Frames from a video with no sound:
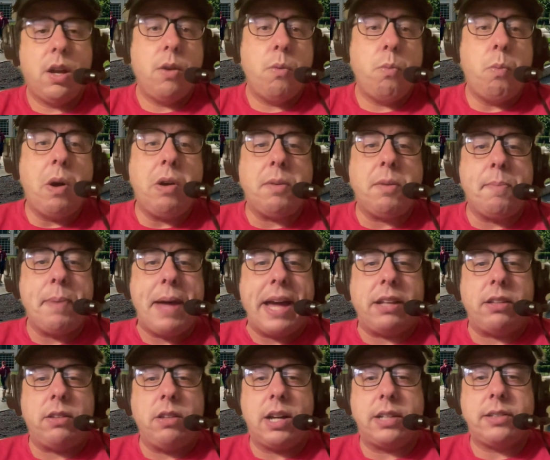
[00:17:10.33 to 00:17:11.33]
Welcome back,
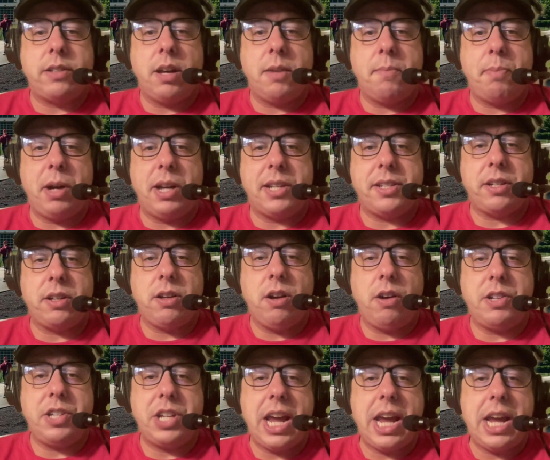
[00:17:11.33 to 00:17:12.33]
Locked On Boston
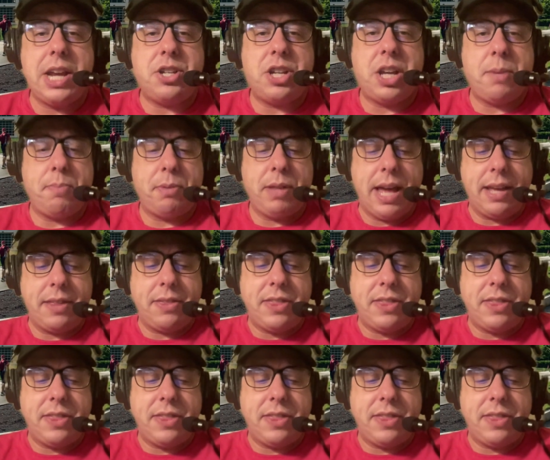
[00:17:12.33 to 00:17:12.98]
College. AJ Black.